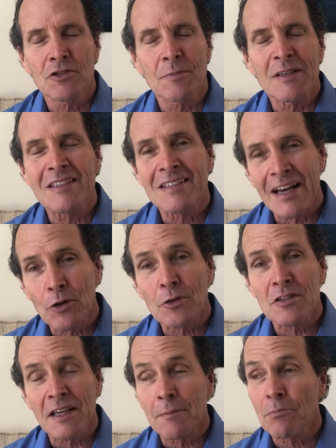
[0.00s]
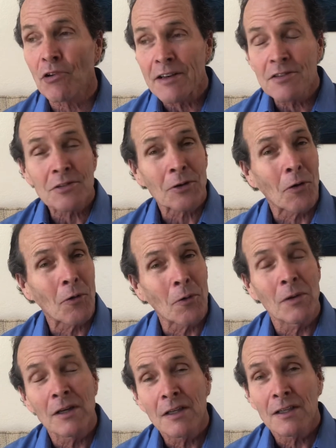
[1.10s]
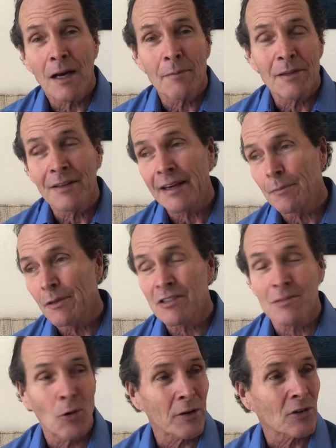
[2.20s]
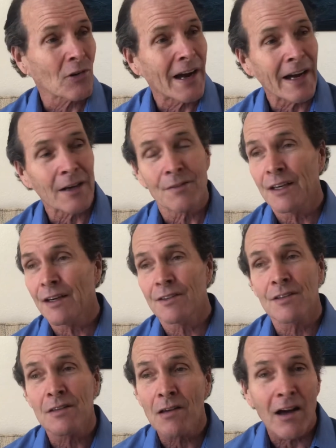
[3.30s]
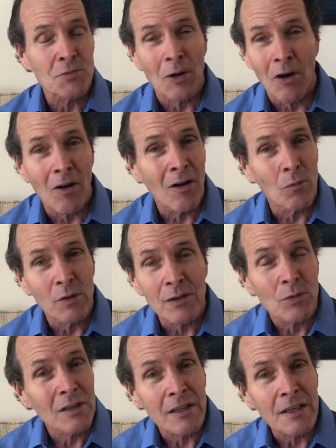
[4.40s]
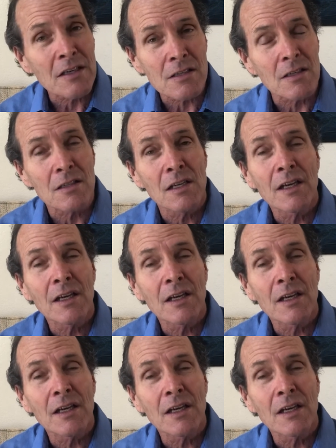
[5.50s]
sellers can price their home. I mean, they could be smoking crack and think it's the Taj Mahal when it really isn't.